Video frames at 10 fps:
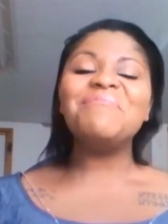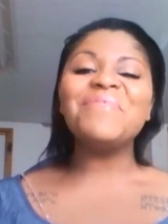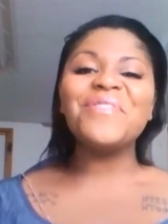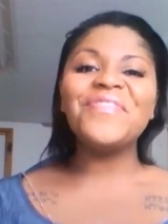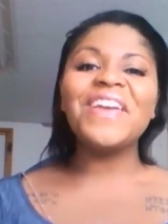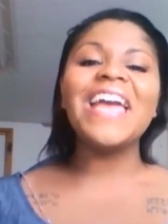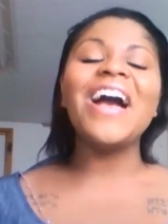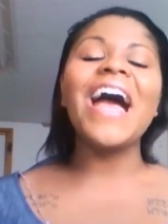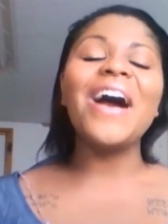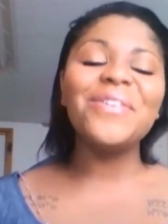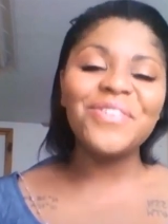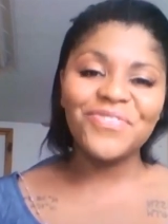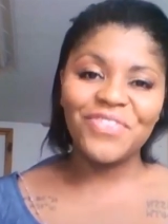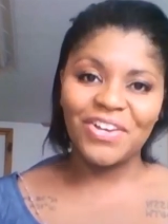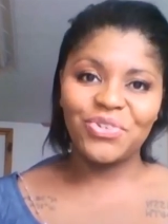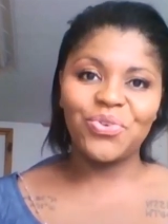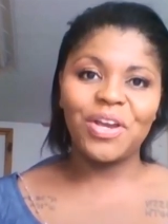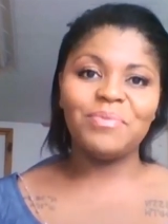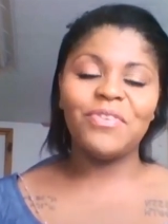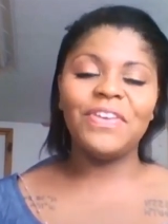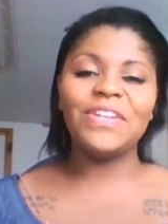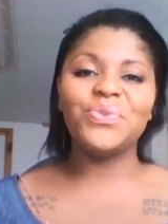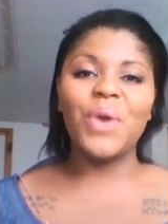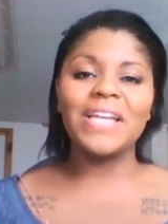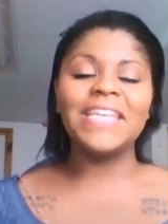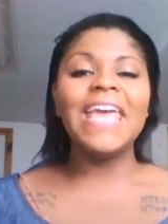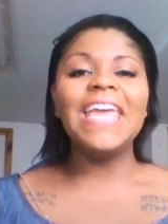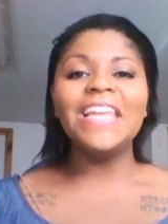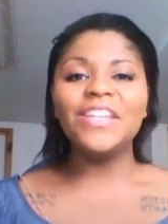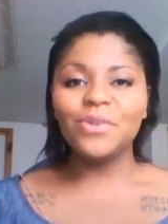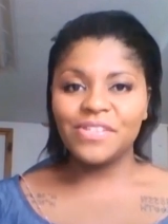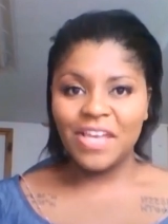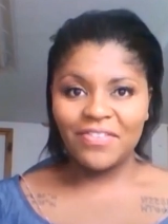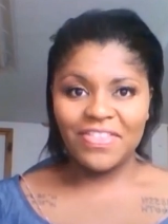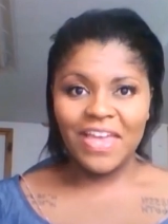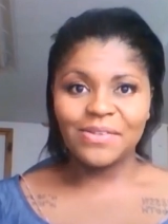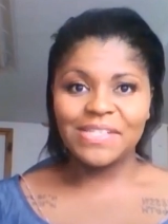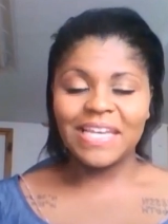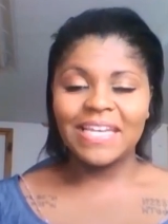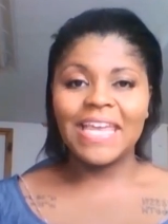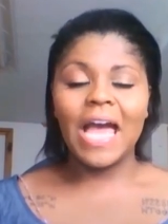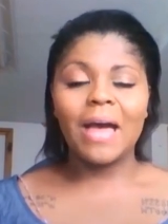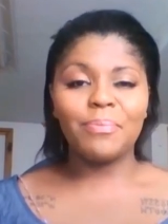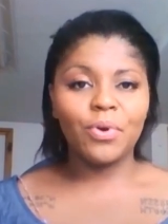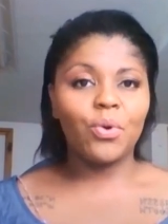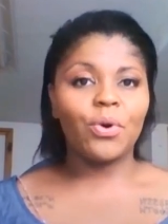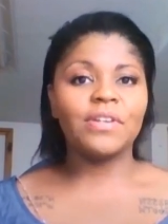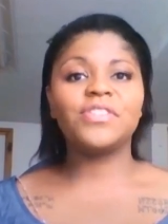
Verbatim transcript: moving out of retrograde moving direct in your seventh house in Capricorn.